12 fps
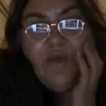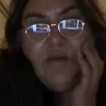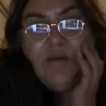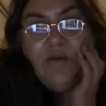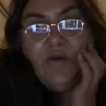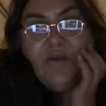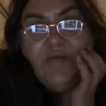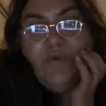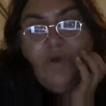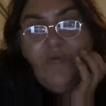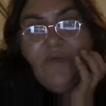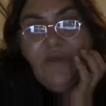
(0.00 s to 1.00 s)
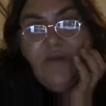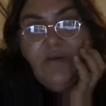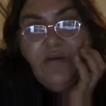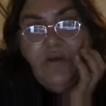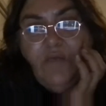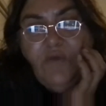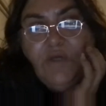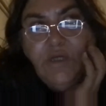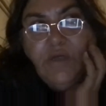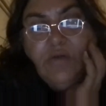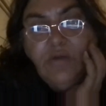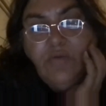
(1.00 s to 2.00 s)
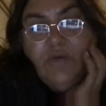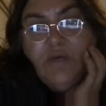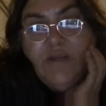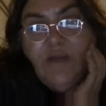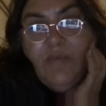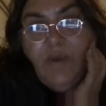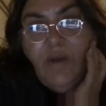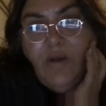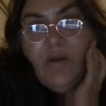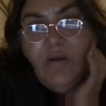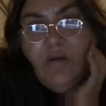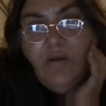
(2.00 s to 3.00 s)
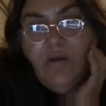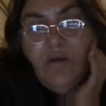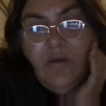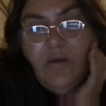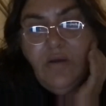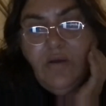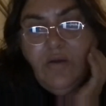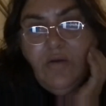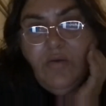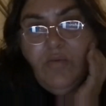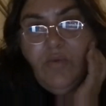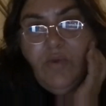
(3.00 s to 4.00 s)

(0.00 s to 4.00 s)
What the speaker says: and I did write that in. I think she got to read that part. But,